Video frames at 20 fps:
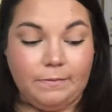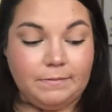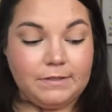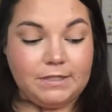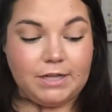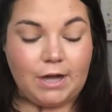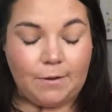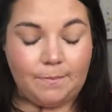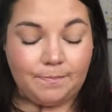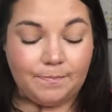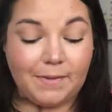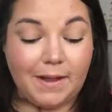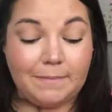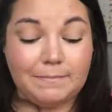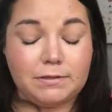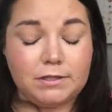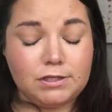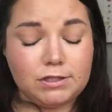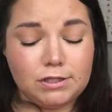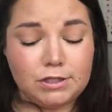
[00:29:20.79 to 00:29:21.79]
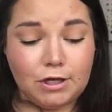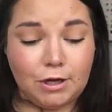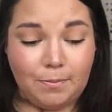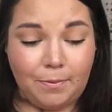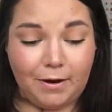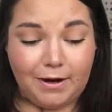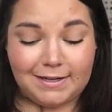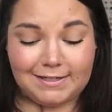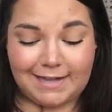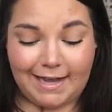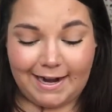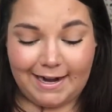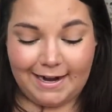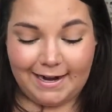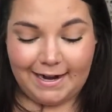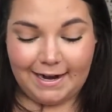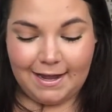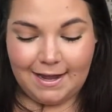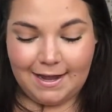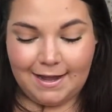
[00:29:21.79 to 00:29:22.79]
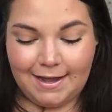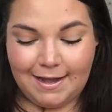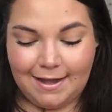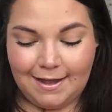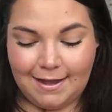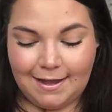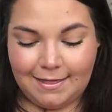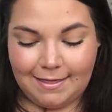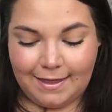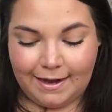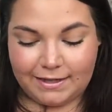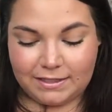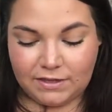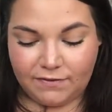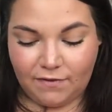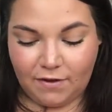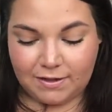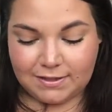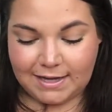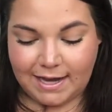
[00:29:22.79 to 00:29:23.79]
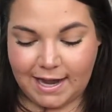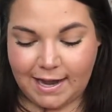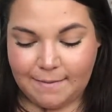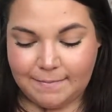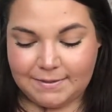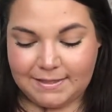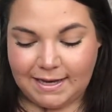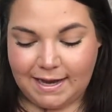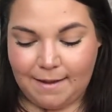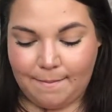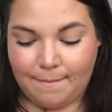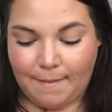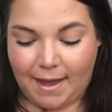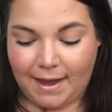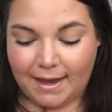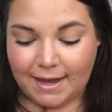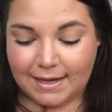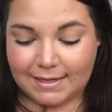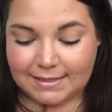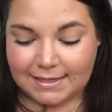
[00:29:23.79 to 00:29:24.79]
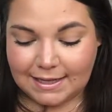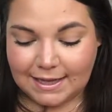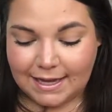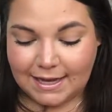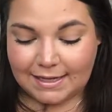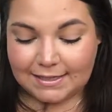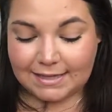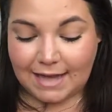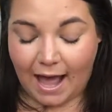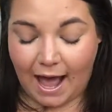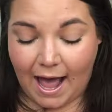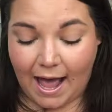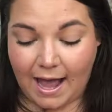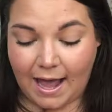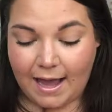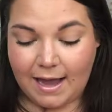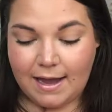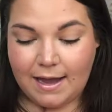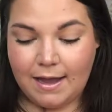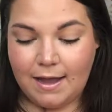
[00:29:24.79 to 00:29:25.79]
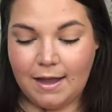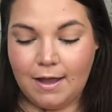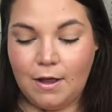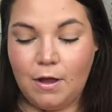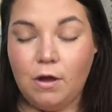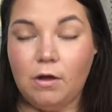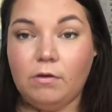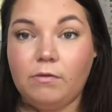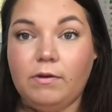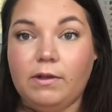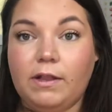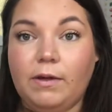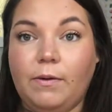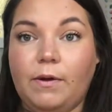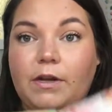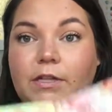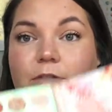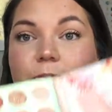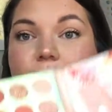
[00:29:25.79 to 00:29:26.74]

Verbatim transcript: So I'm super excited that it's fall time to get back into this. I really want to